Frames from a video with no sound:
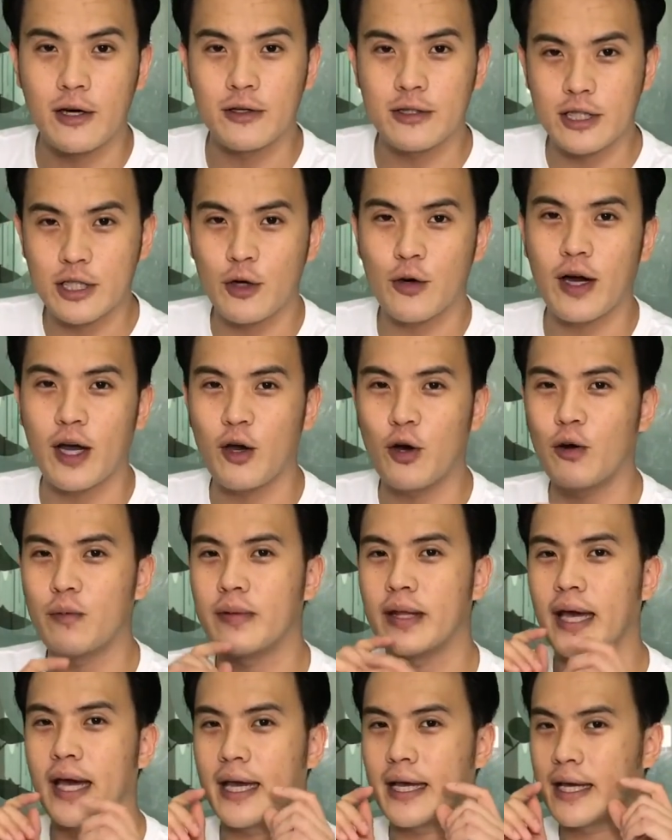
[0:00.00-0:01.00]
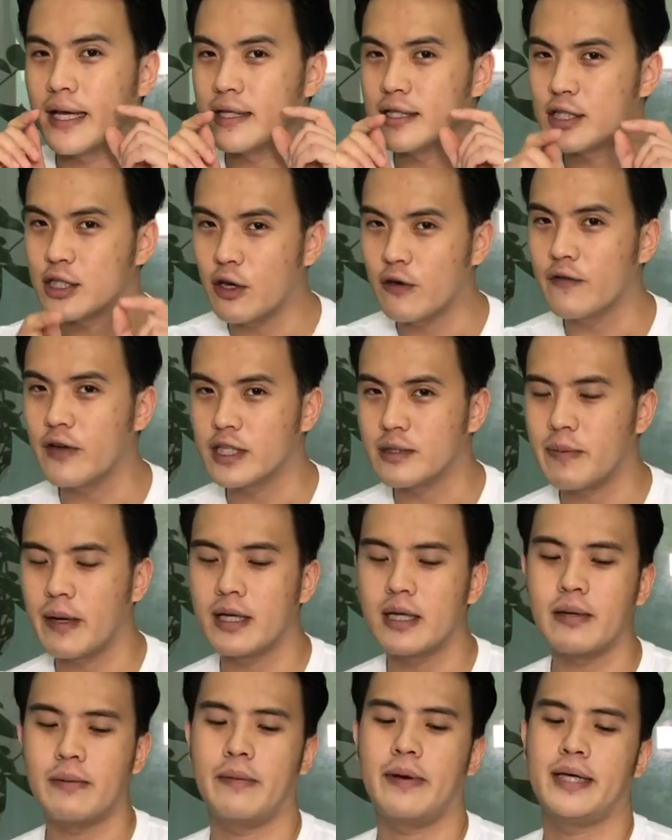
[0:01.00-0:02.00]
So I hope that I can solve your
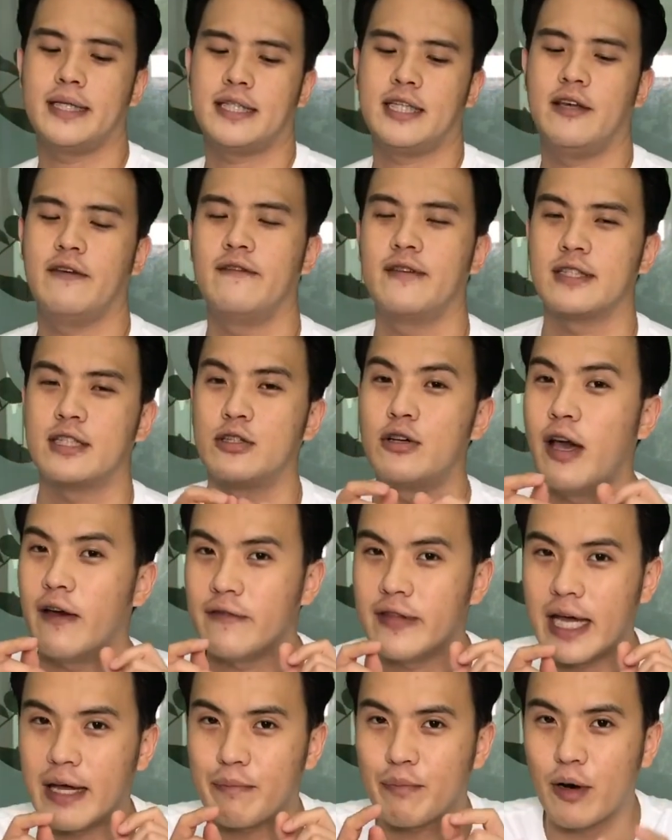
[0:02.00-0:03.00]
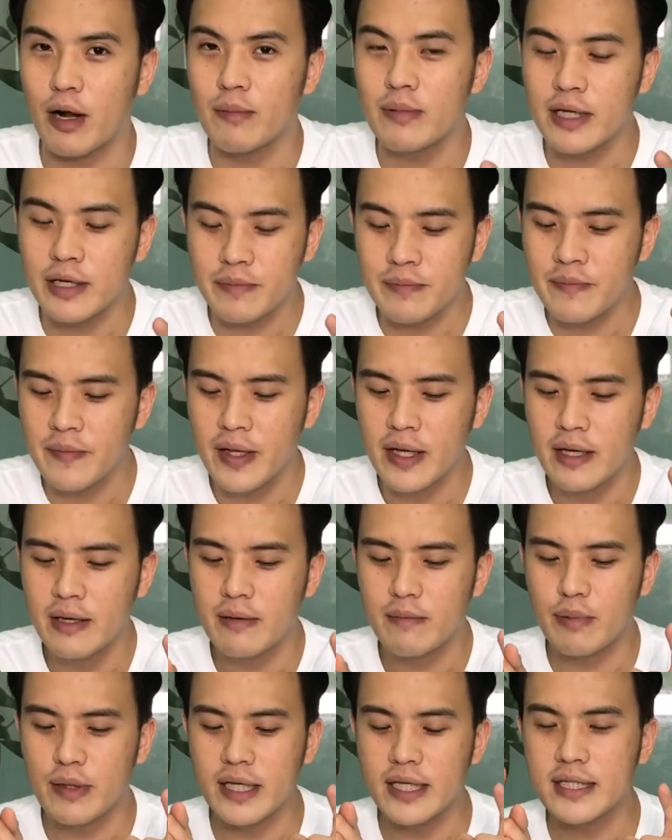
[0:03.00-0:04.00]
spider mites. If you still have that problem,
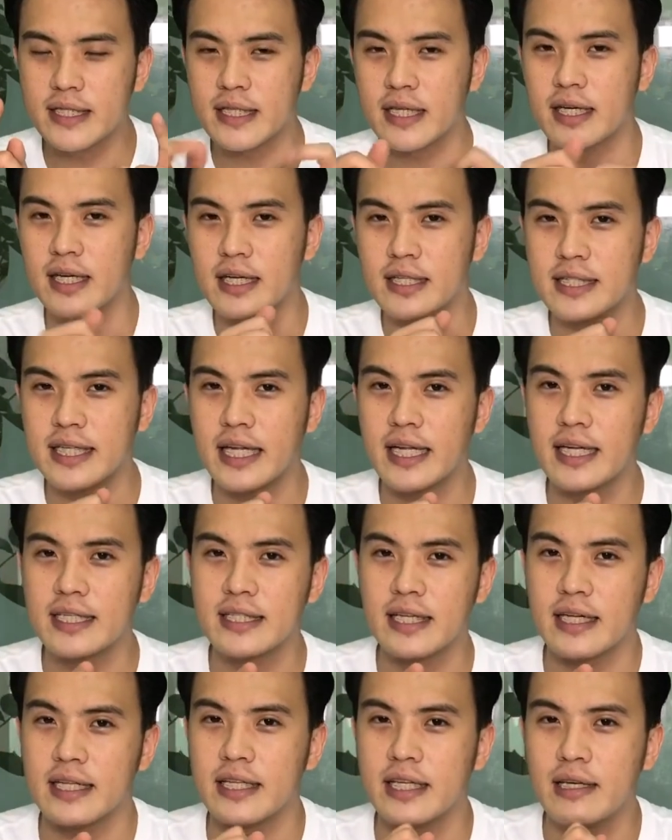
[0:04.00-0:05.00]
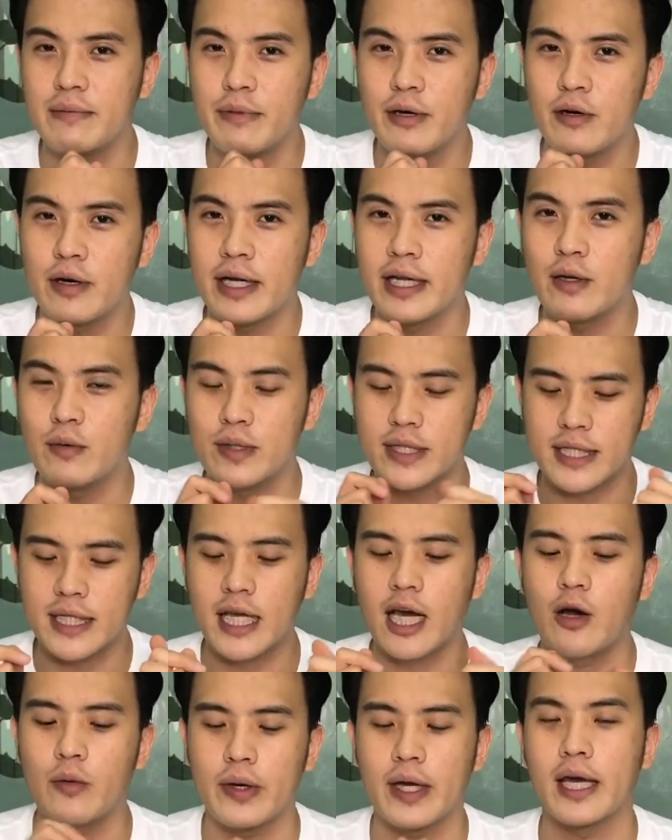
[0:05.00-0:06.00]
please send us an email, and then we see
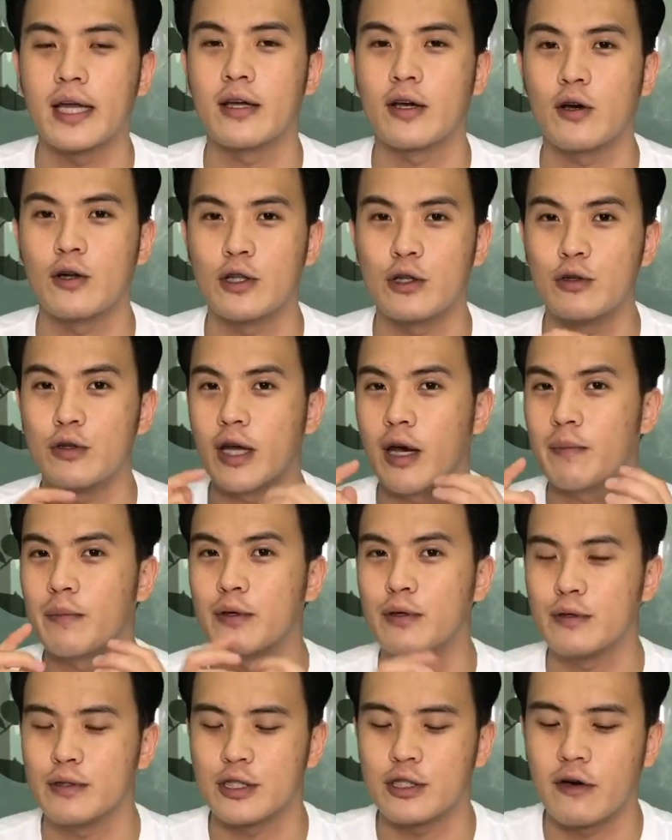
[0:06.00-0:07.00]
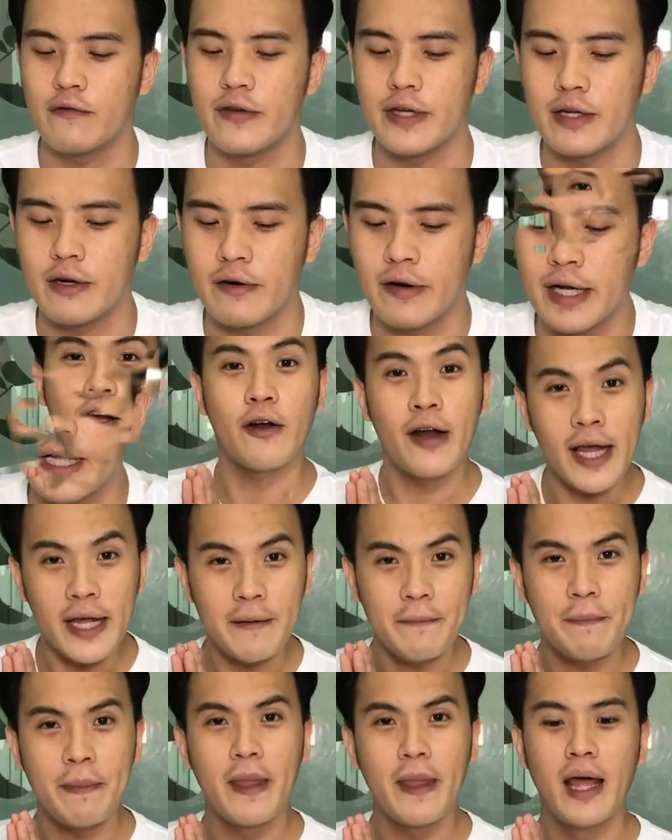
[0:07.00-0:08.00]
how we can continue to help you to solve it. All right.